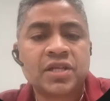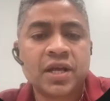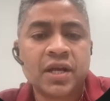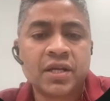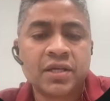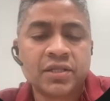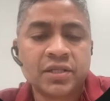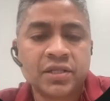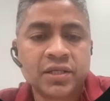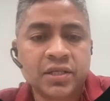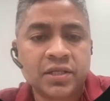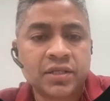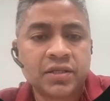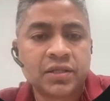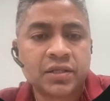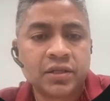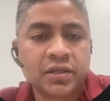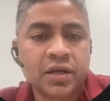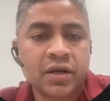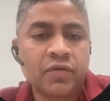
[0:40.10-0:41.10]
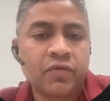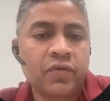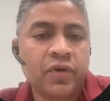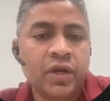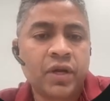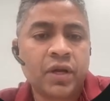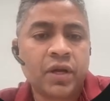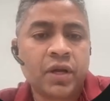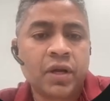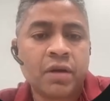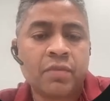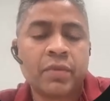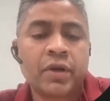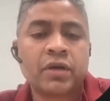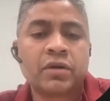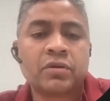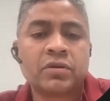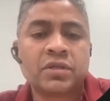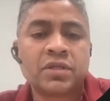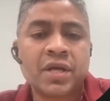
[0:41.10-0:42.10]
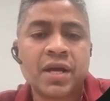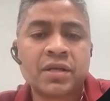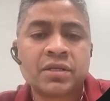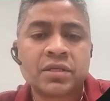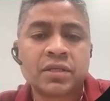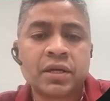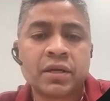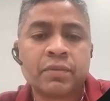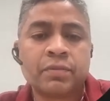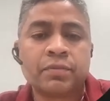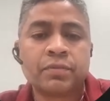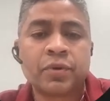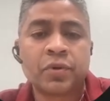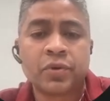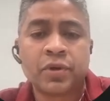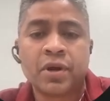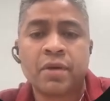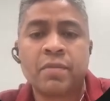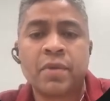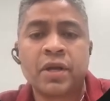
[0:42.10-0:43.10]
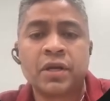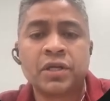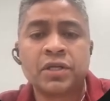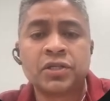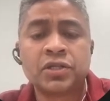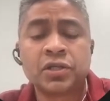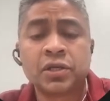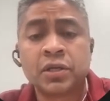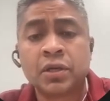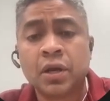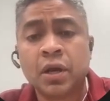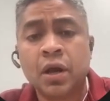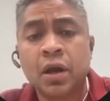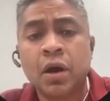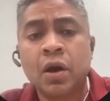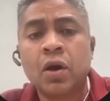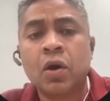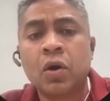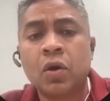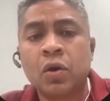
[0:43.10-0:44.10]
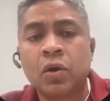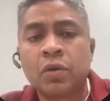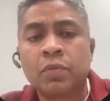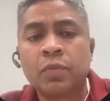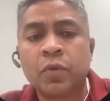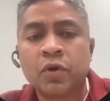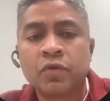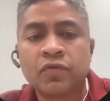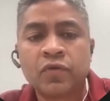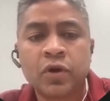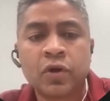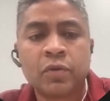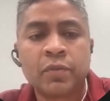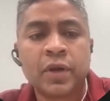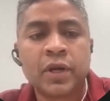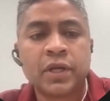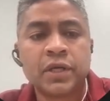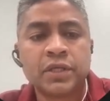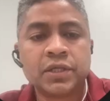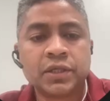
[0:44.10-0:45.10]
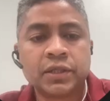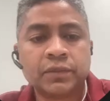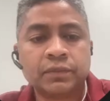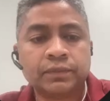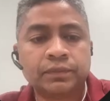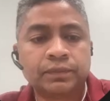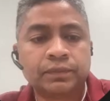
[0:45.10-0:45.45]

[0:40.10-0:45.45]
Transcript: challenges that we come across as a program manager or portfolio manager?